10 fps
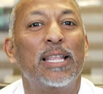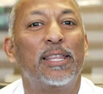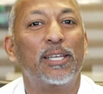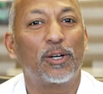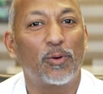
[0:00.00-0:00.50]

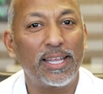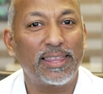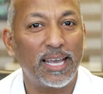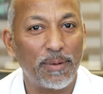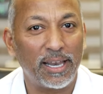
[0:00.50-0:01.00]
the great
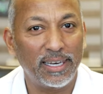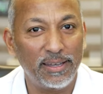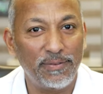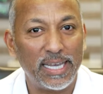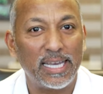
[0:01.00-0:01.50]
thing about
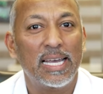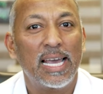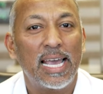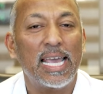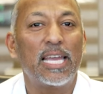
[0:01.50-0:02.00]
living
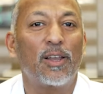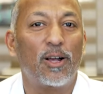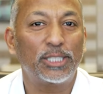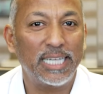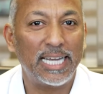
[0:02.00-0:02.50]
in
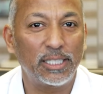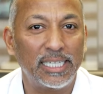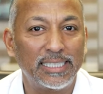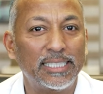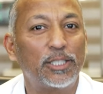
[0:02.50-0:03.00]
Los
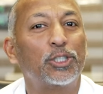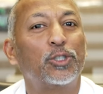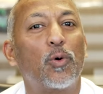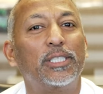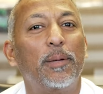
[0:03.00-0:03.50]
Angeles is there's
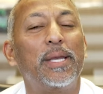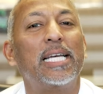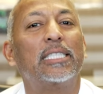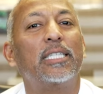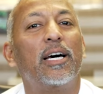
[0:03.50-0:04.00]
going to be
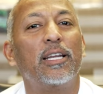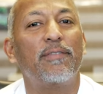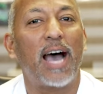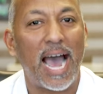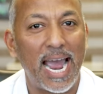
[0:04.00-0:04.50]
a ton
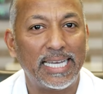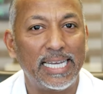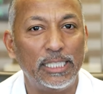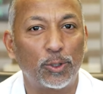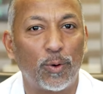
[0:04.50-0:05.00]
of
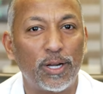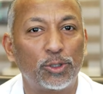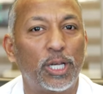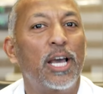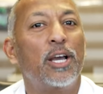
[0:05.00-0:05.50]
hiking
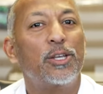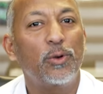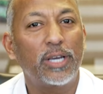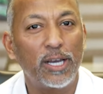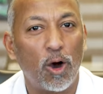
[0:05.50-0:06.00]
trails.
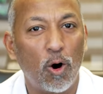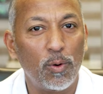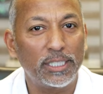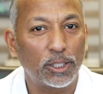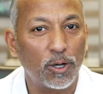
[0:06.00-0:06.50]
You can
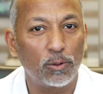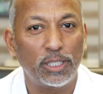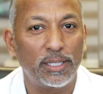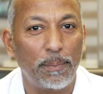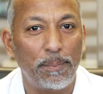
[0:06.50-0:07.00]
always go
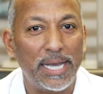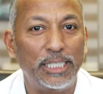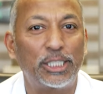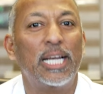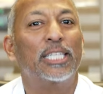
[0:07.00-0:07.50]
to the
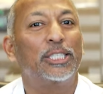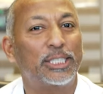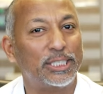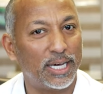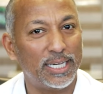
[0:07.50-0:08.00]
beach,
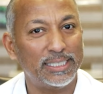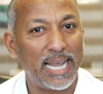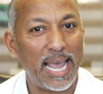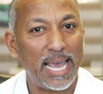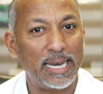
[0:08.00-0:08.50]

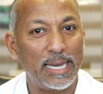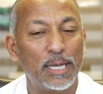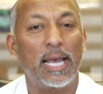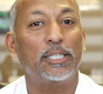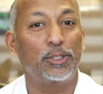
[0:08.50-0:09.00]
suntan,
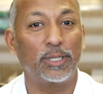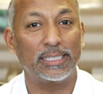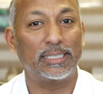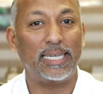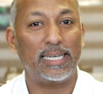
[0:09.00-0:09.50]
as you
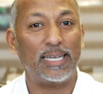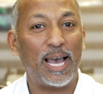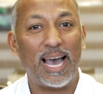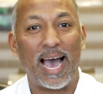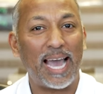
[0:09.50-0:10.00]
can see.
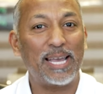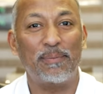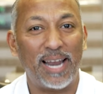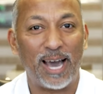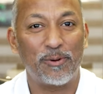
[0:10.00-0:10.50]
I
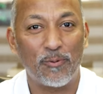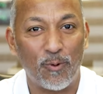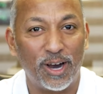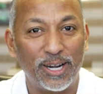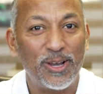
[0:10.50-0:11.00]
am not
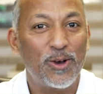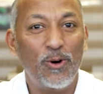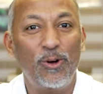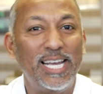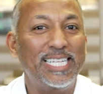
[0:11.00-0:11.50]
one
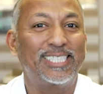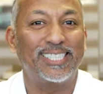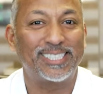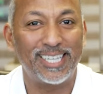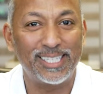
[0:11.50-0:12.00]
who needs the
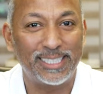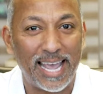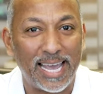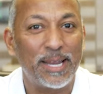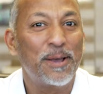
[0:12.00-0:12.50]

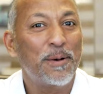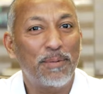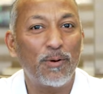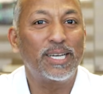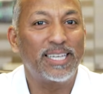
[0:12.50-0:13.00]
suntan,
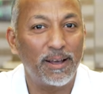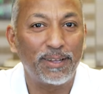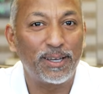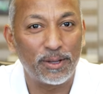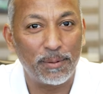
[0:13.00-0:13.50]
but we
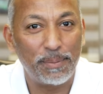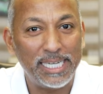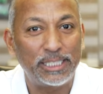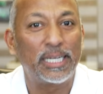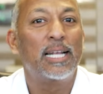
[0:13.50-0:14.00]
definitely go to the
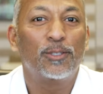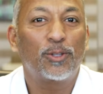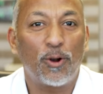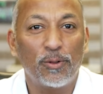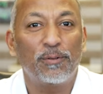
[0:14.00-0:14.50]
beach,
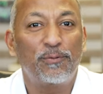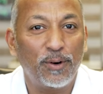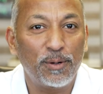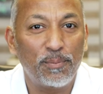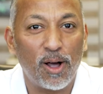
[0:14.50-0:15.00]
throw the
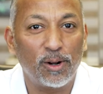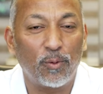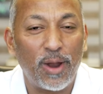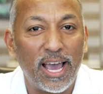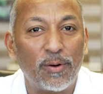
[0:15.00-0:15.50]
football
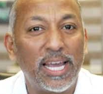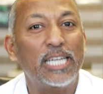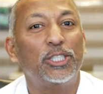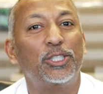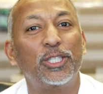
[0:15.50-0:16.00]
around,
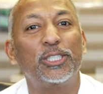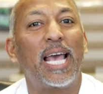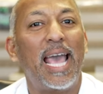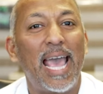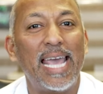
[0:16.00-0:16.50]
and just
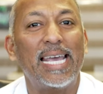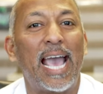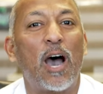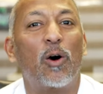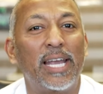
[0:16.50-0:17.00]
hang
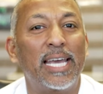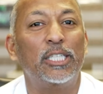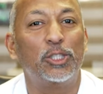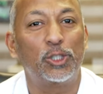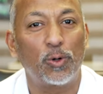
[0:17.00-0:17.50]
out and
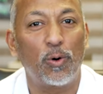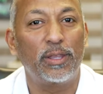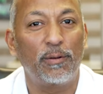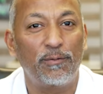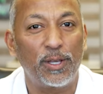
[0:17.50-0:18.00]
enjoy
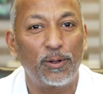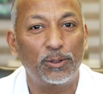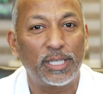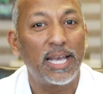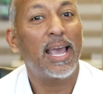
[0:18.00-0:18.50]
the views